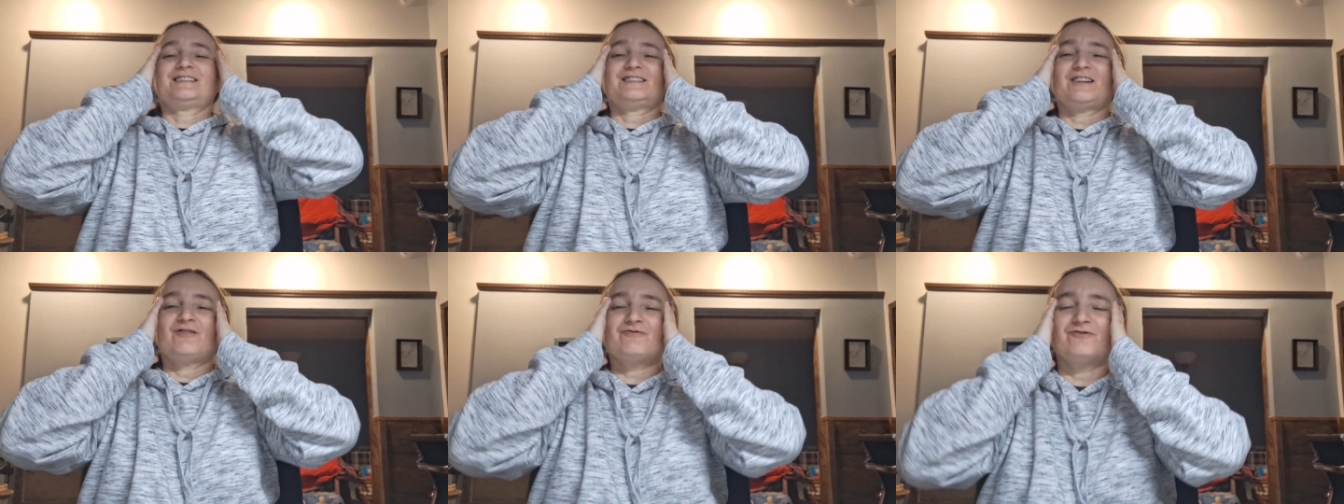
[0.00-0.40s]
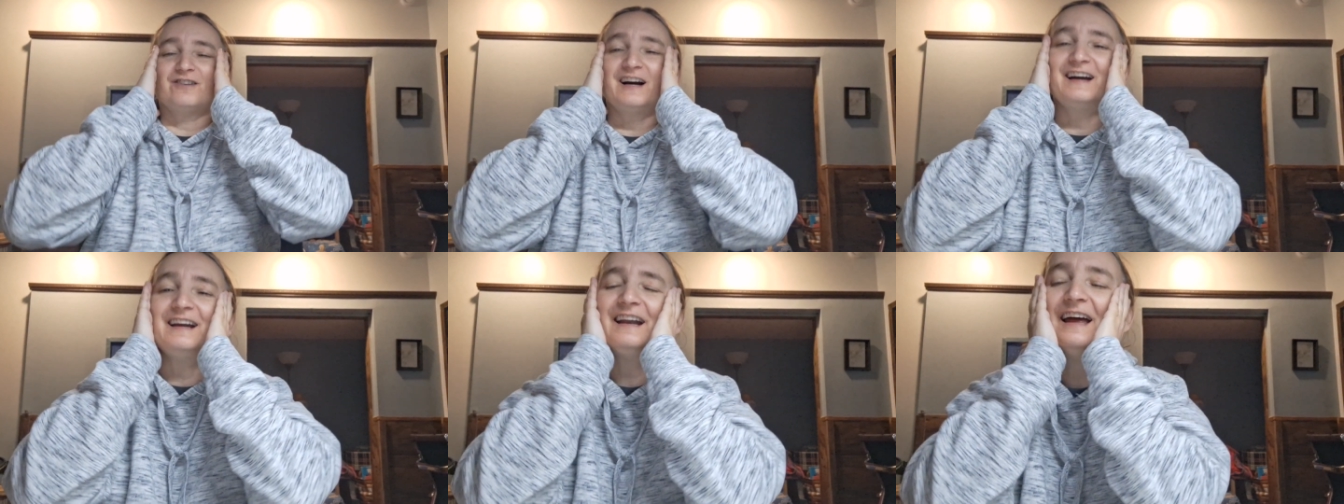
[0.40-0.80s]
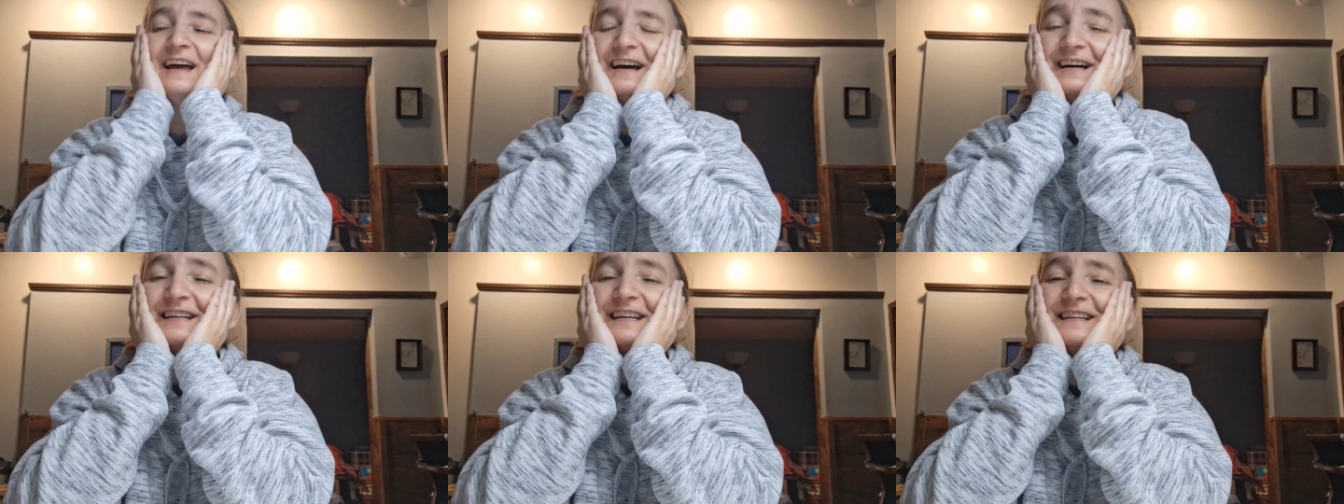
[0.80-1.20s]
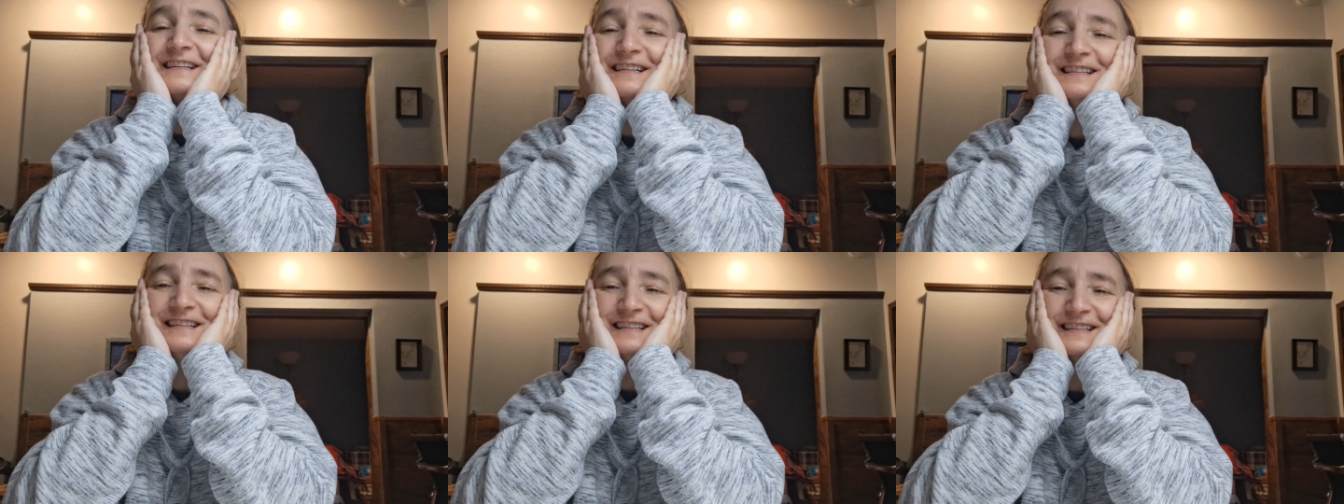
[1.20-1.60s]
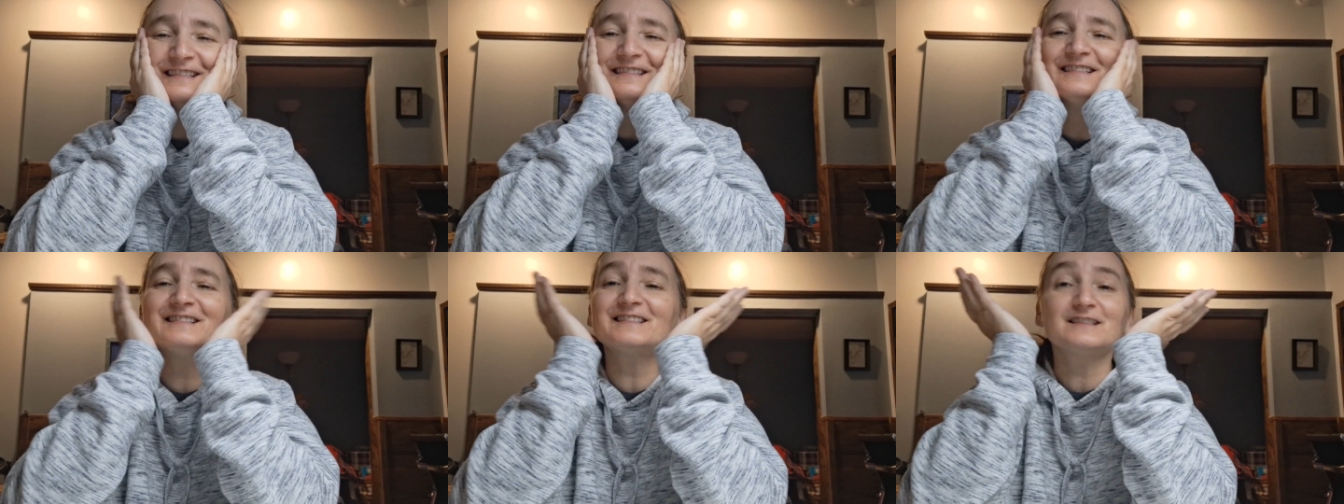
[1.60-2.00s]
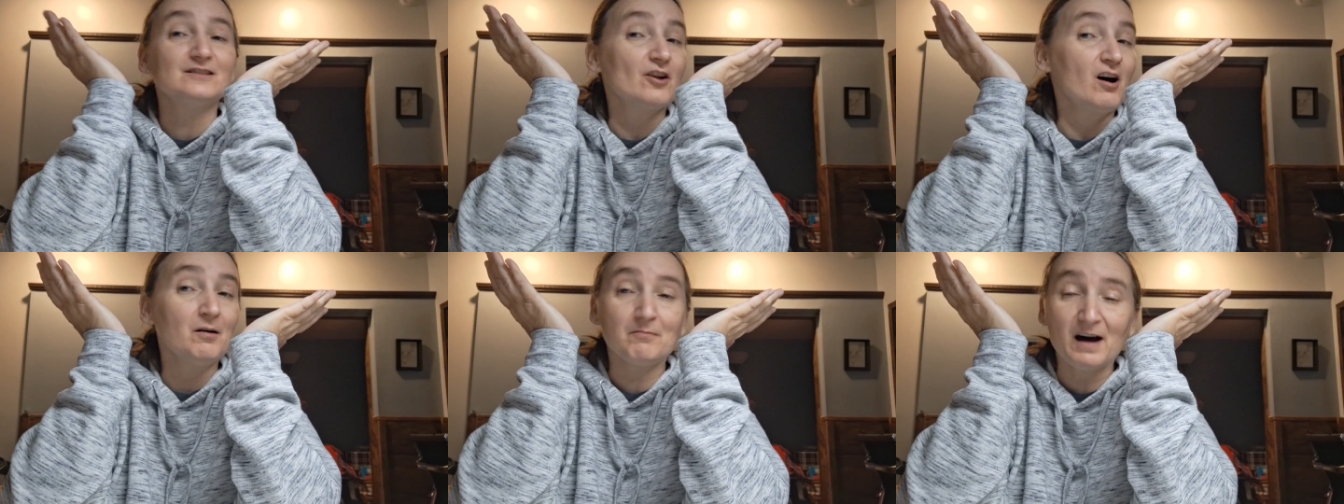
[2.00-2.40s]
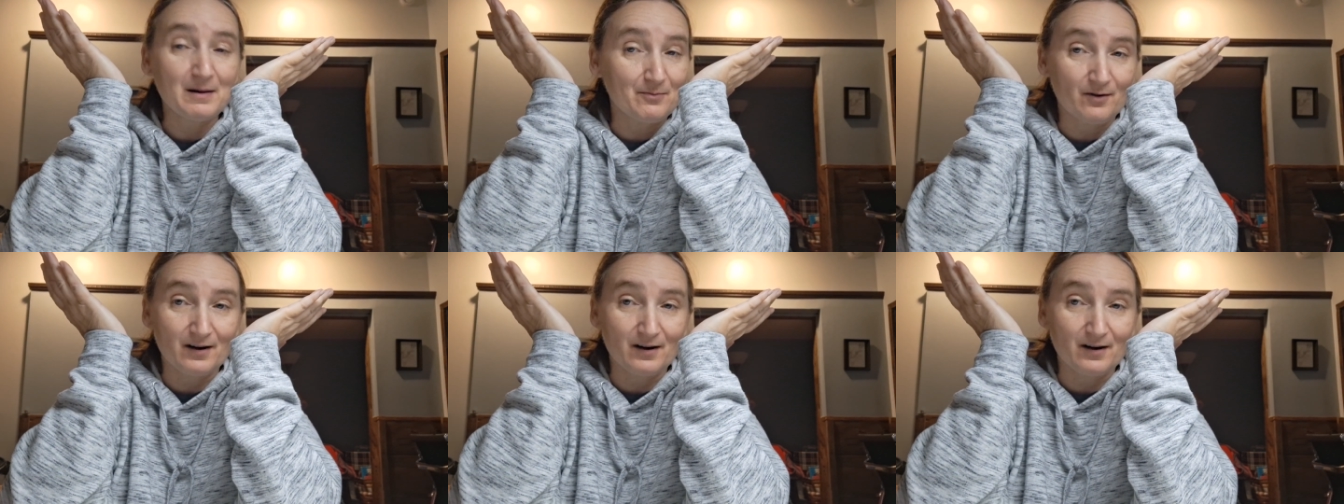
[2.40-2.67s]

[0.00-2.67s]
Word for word: is so great. And it is not my